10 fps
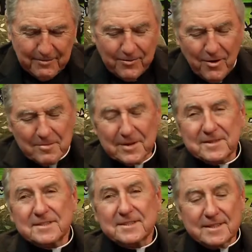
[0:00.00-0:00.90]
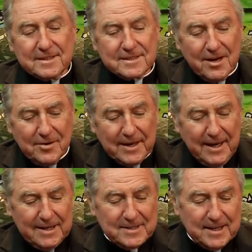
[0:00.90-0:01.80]
4 months since
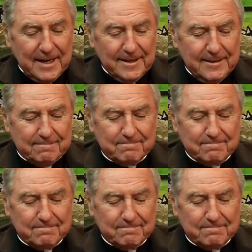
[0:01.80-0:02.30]
Hurricane Sandy